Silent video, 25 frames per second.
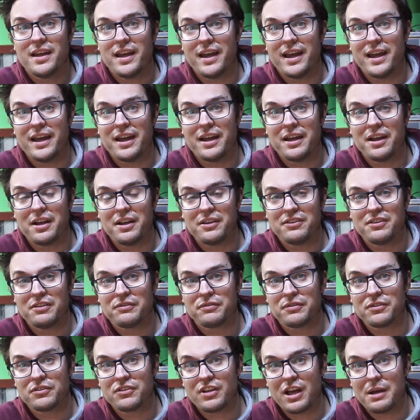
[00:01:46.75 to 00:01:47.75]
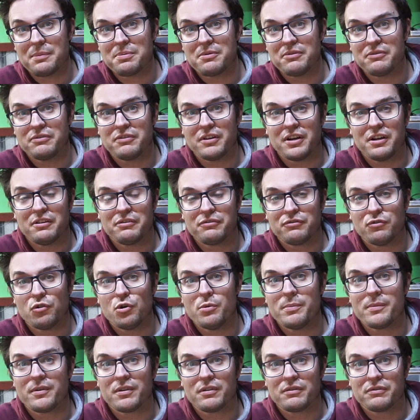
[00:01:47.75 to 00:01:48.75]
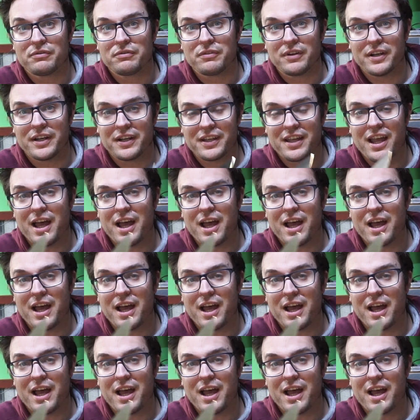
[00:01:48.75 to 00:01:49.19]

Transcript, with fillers: uh, a different type of uh, form of uh,